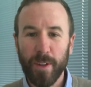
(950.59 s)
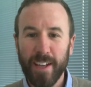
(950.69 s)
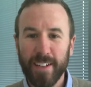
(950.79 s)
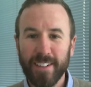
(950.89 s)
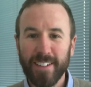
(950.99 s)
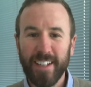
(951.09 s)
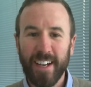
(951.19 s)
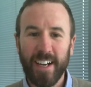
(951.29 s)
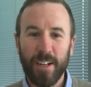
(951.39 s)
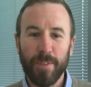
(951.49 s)
plant
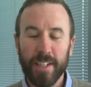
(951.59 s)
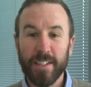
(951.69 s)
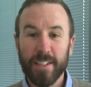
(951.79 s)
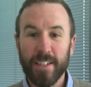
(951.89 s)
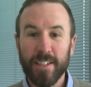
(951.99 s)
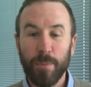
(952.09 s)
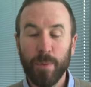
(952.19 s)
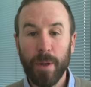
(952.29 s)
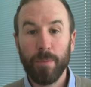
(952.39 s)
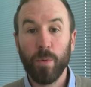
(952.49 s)
is
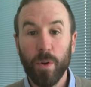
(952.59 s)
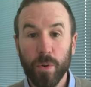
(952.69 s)
somewhere people want to